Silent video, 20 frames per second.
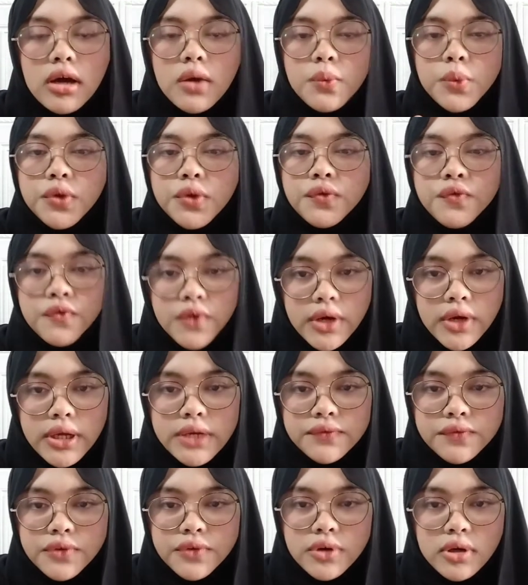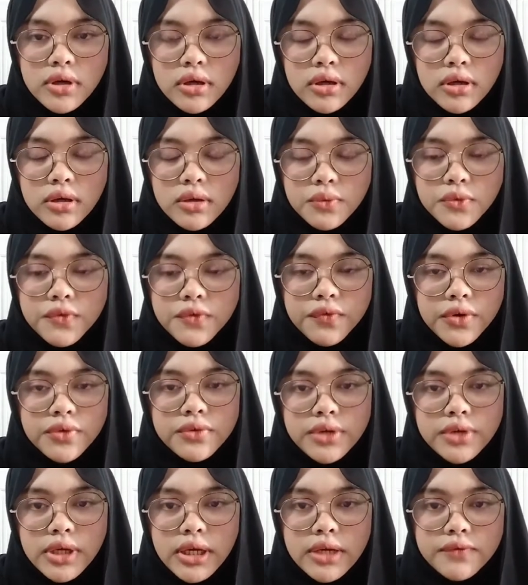we found
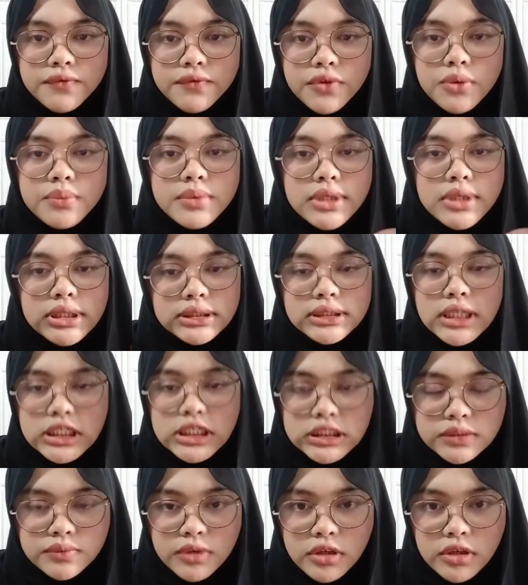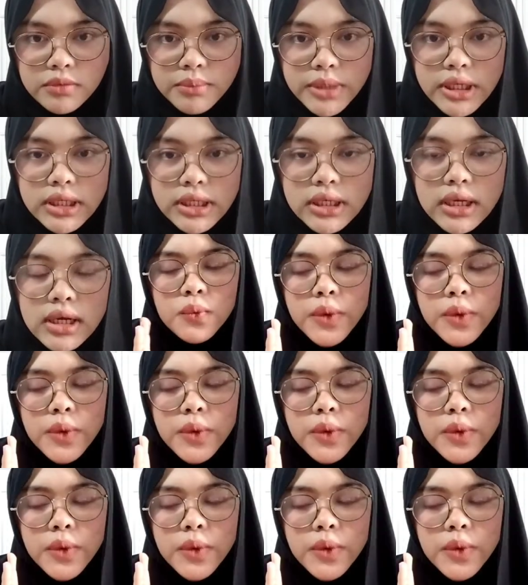that from this experiment,